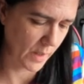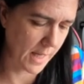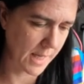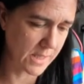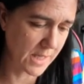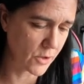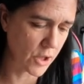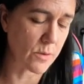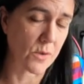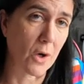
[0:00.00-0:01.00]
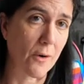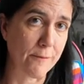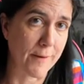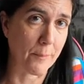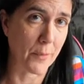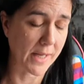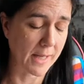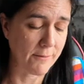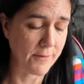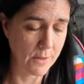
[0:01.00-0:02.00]
It does use a lot of fabric
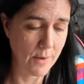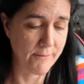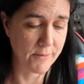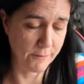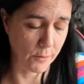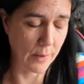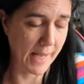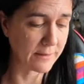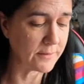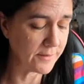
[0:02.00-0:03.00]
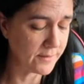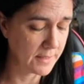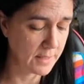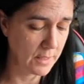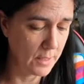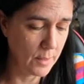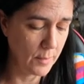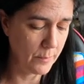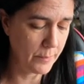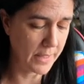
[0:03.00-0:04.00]
if you have the full length,
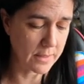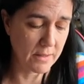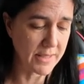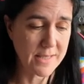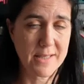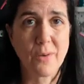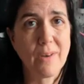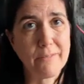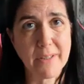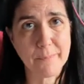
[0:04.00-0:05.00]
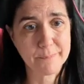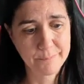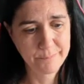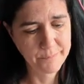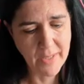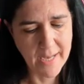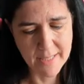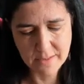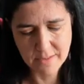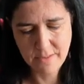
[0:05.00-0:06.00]
but I still love it.
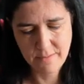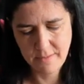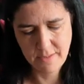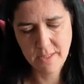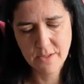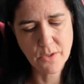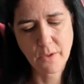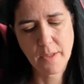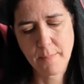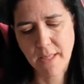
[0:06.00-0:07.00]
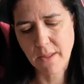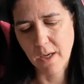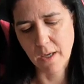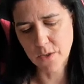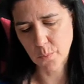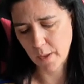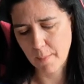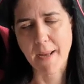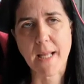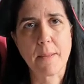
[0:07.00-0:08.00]
And it's not going to be the last one I
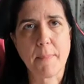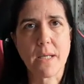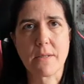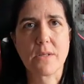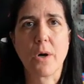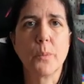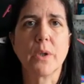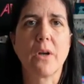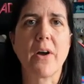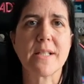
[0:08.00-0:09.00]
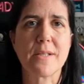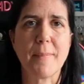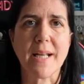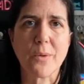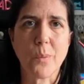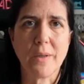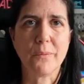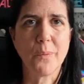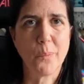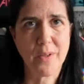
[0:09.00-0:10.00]
make, because I would like to make
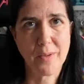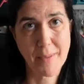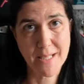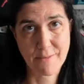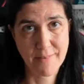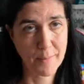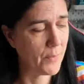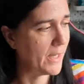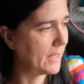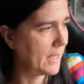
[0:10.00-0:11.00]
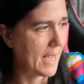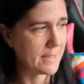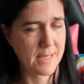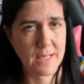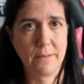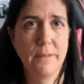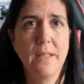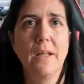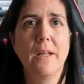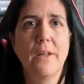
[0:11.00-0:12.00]
one with a better fabric, as in
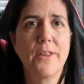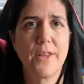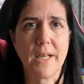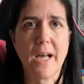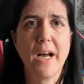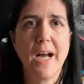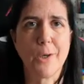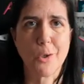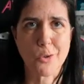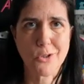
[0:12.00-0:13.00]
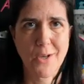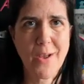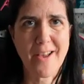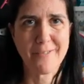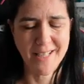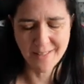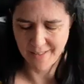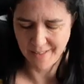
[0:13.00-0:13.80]
thinner and not so heavy.